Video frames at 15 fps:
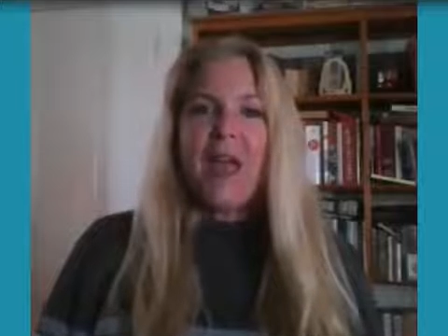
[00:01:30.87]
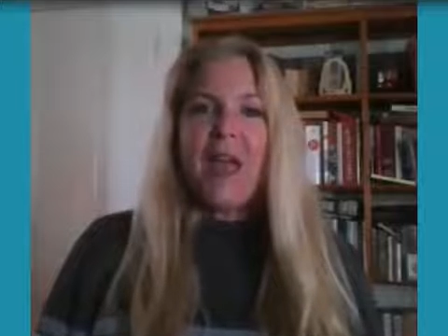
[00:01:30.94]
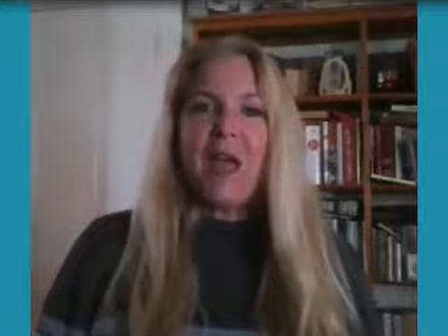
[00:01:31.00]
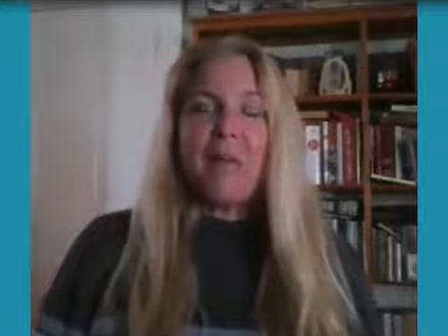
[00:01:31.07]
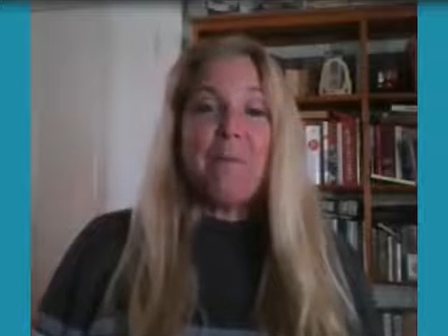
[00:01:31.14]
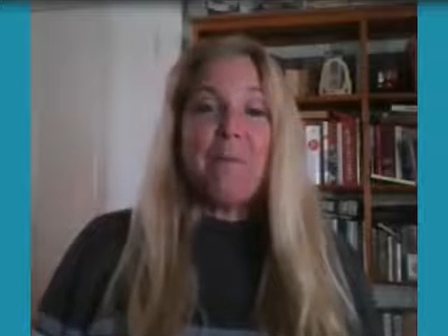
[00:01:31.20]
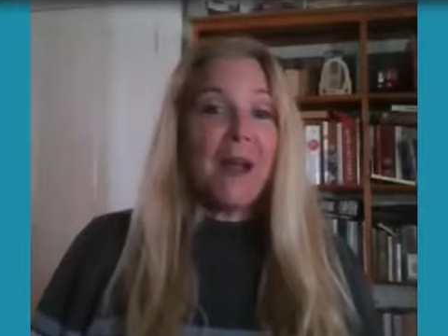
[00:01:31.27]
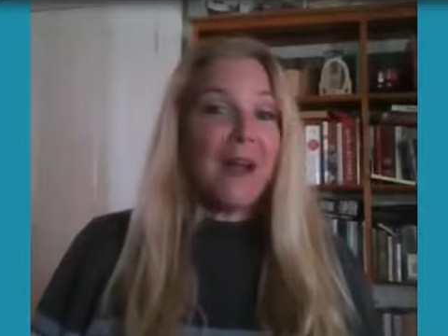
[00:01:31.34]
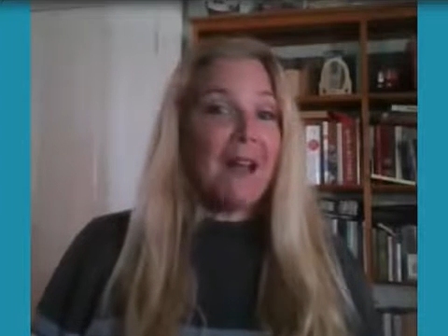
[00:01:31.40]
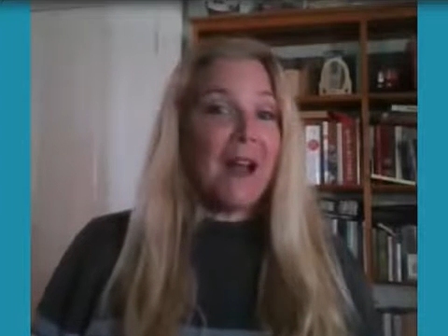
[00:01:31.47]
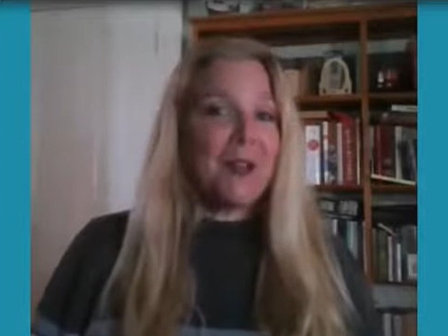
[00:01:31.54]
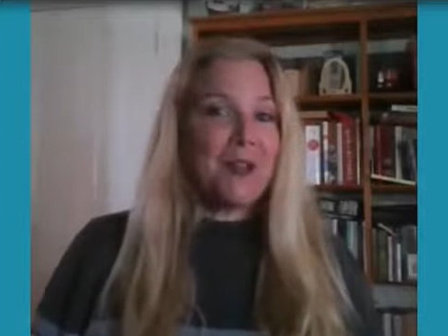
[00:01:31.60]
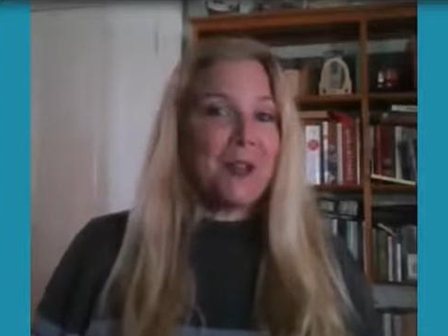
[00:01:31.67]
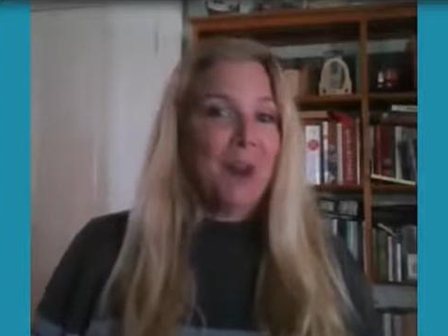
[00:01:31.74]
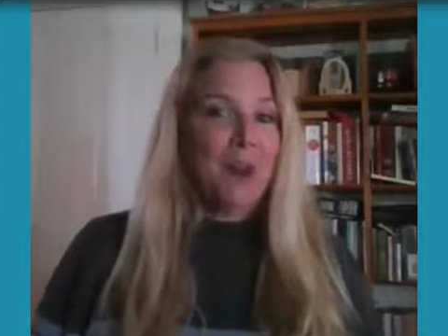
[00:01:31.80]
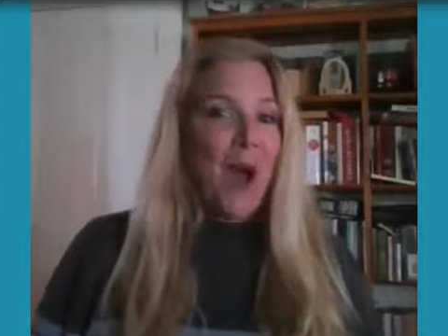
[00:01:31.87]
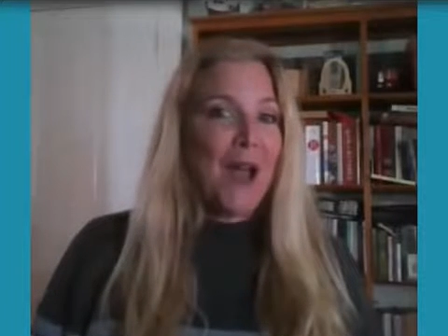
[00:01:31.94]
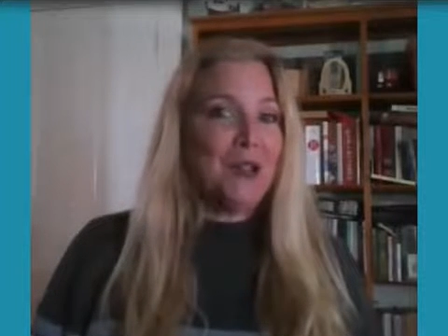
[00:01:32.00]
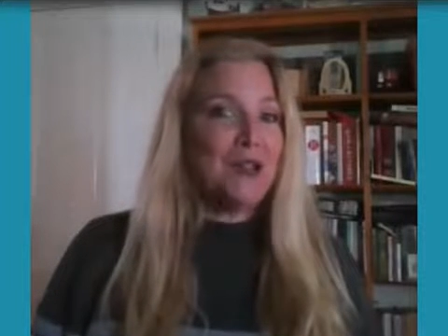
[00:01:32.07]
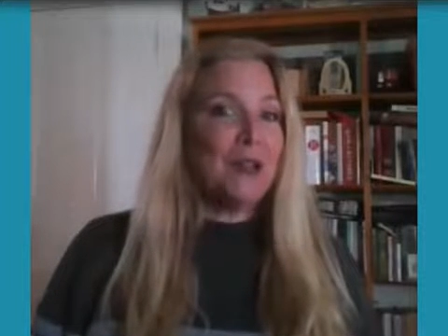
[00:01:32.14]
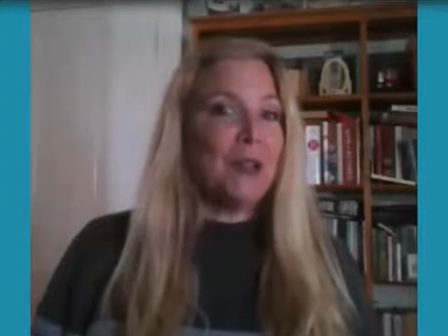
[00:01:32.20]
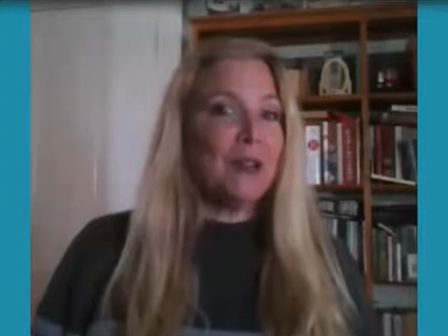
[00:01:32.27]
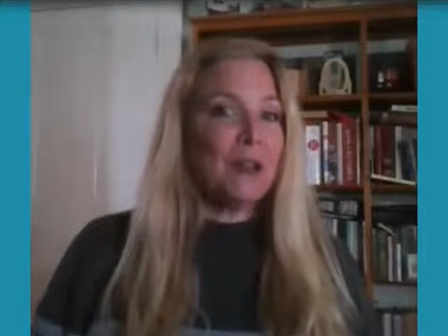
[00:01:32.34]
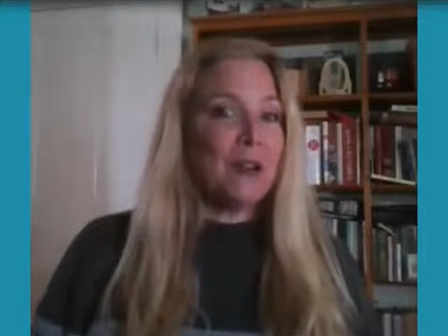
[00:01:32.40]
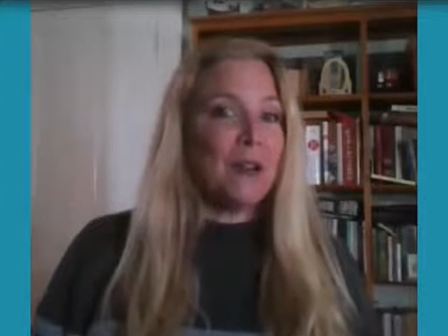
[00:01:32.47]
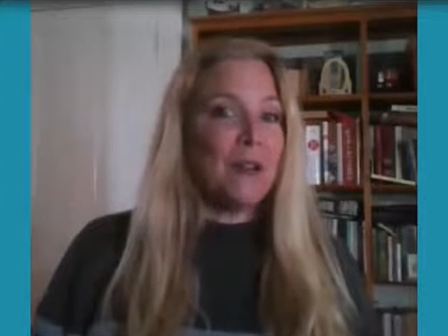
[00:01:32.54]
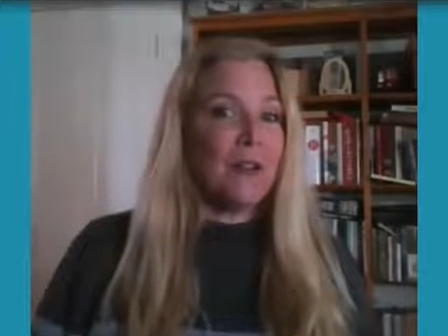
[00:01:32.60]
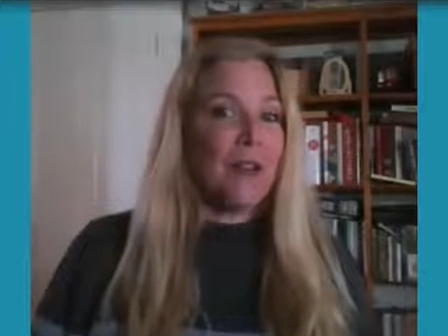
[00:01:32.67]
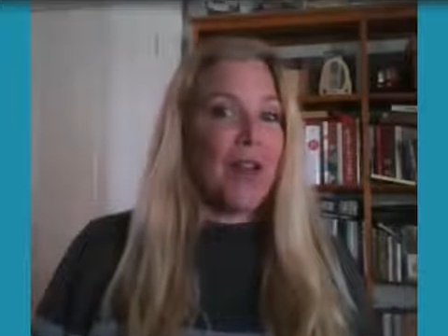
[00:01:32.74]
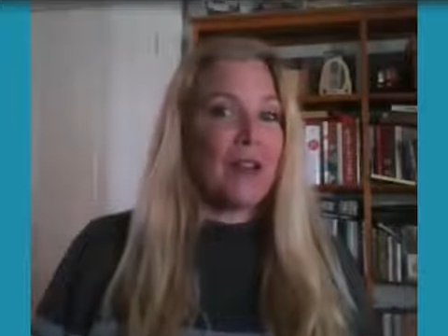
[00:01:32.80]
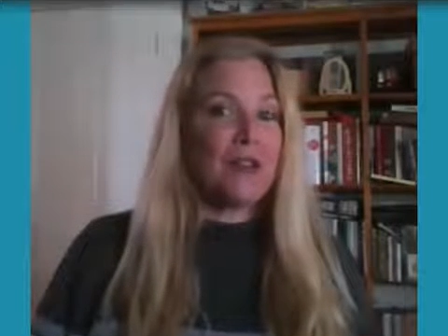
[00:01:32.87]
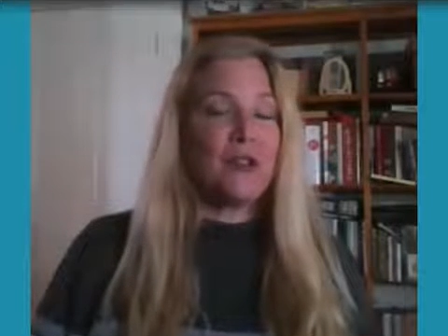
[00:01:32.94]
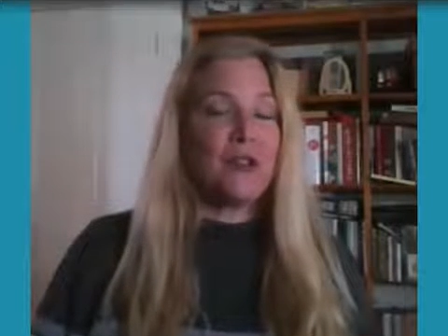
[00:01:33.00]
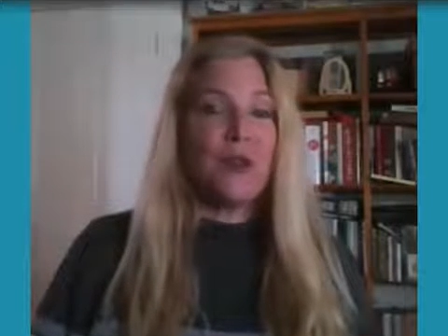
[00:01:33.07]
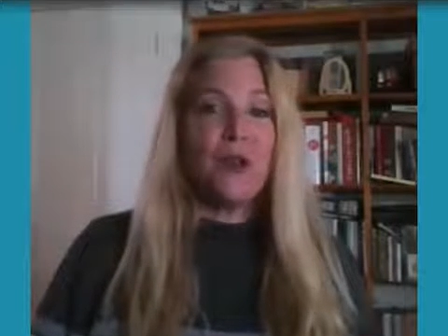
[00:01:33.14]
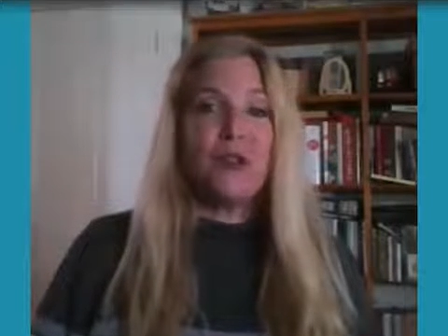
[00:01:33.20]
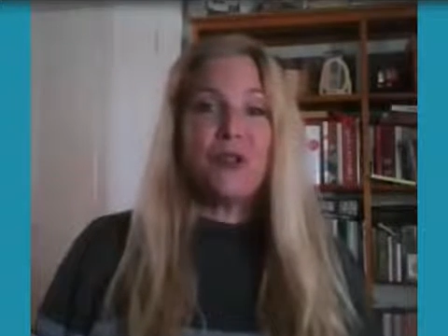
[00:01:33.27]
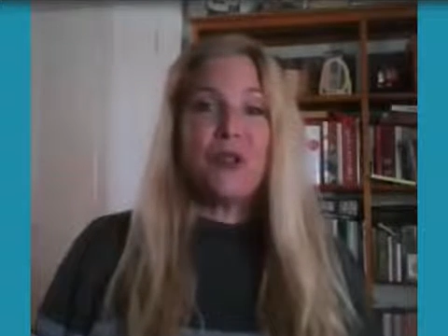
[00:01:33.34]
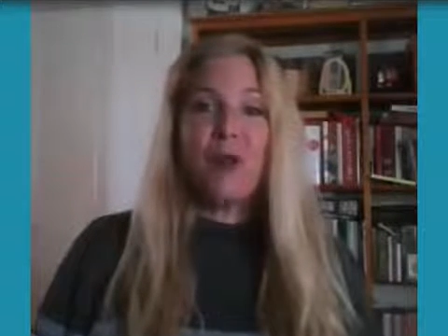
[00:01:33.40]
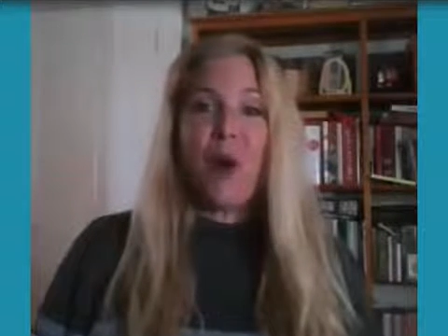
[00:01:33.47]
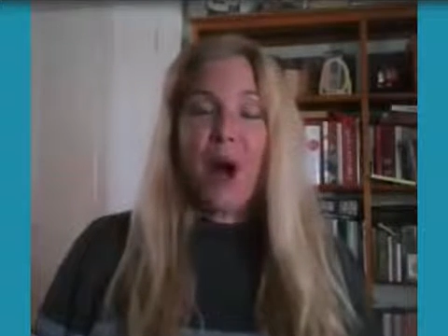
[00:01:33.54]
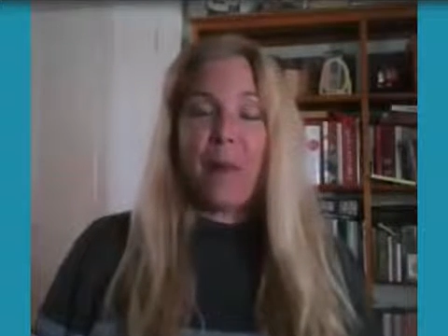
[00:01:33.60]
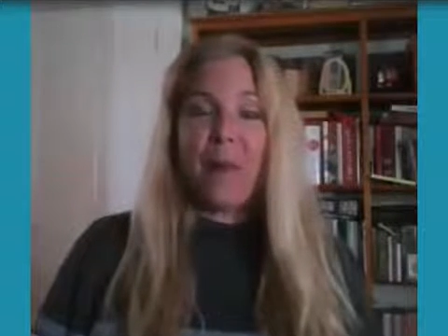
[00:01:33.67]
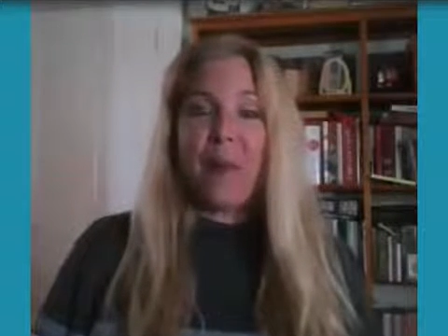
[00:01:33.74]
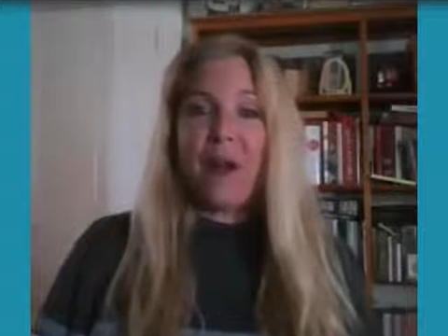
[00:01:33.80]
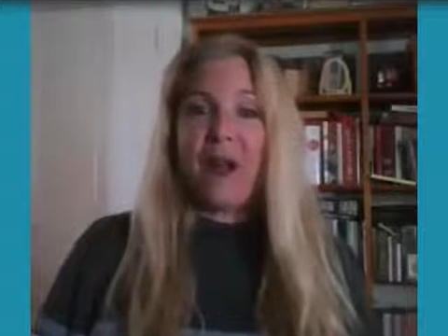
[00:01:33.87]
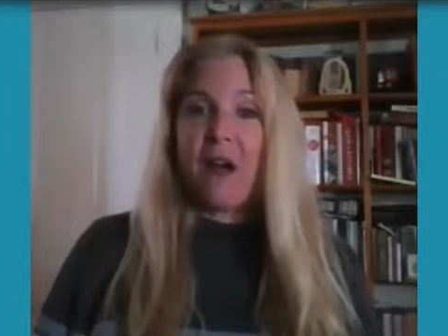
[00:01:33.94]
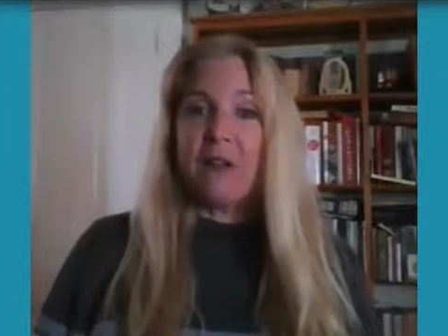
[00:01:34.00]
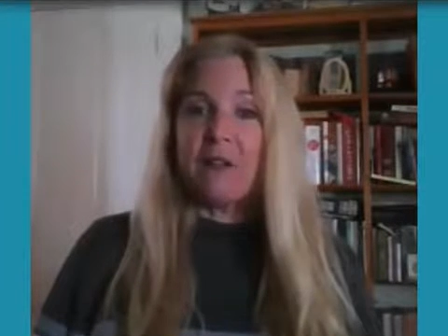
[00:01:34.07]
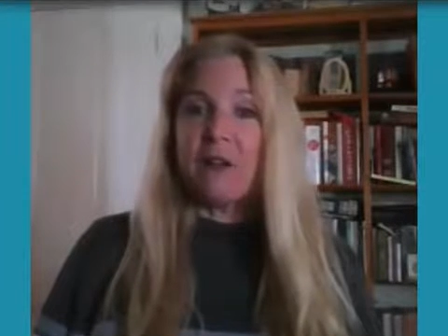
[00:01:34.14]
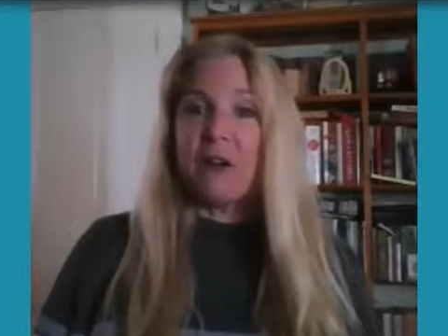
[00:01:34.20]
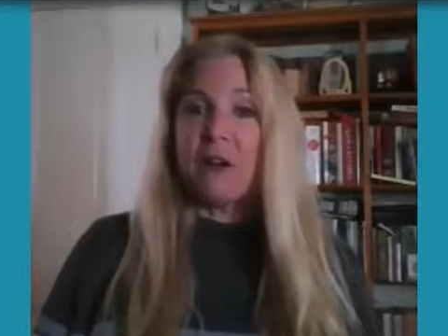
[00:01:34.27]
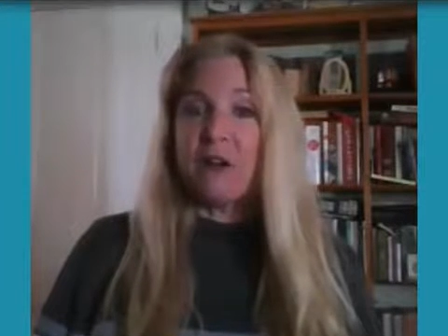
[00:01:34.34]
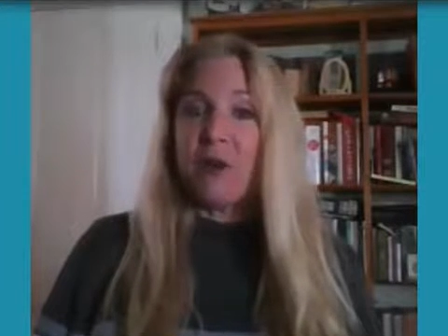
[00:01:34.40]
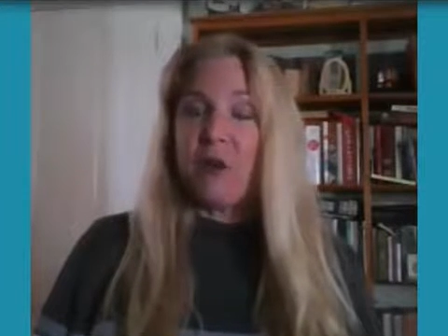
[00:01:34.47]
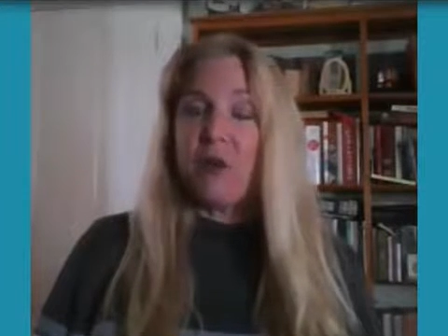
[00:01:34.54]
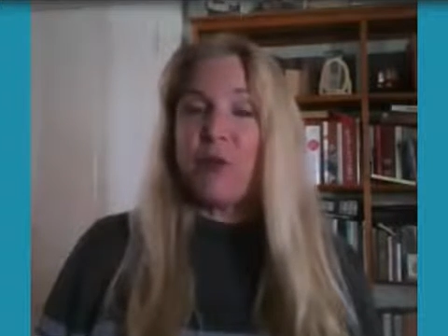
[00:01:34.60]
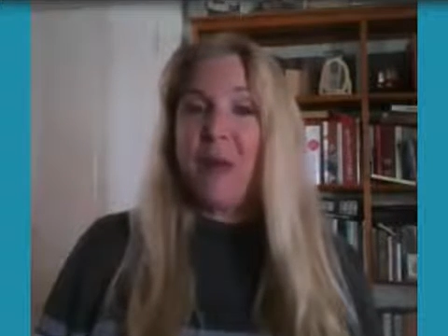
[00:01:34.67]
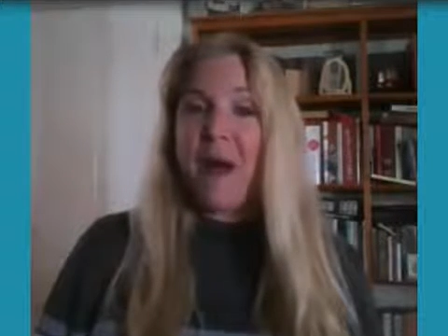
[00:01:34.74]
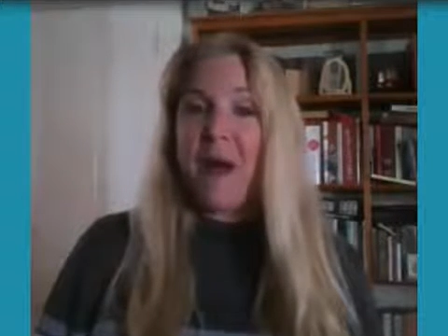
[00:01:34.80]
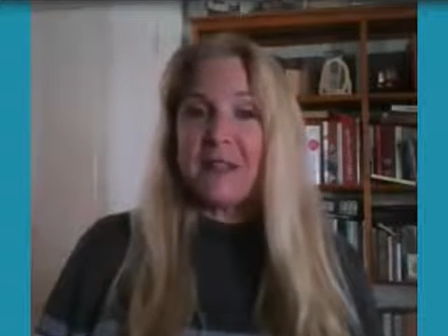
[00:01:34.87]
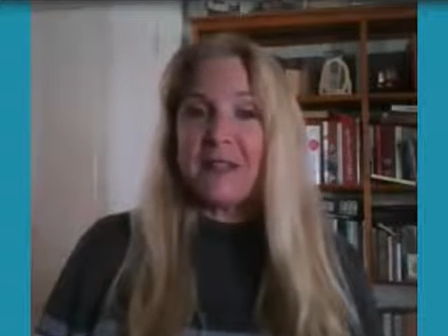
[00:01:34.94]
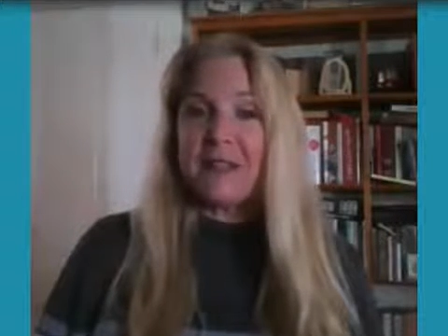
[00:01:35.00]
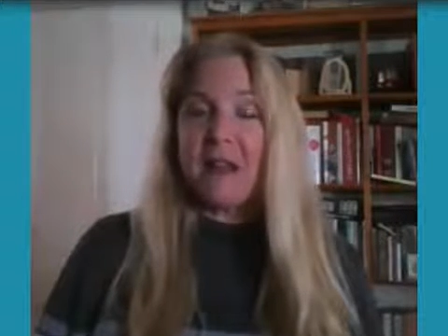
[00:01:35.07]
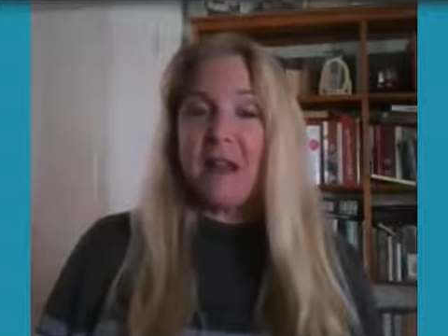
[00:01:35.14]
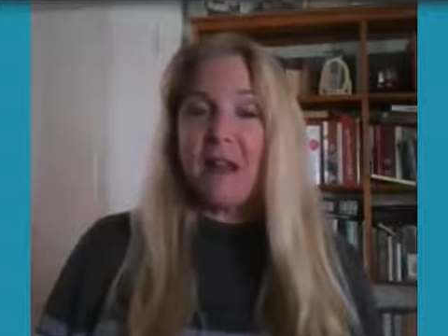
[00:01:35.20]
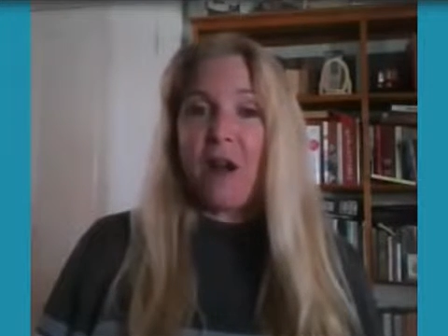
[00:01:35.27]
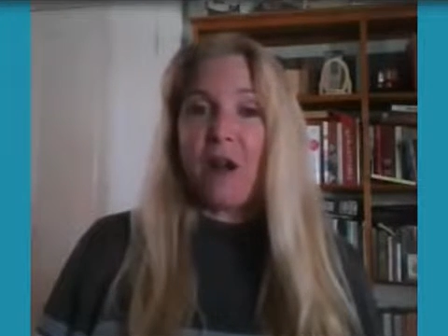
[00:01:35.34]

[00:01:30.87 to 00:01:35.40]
It might not surprise you to learn that students who operate under a growth mindset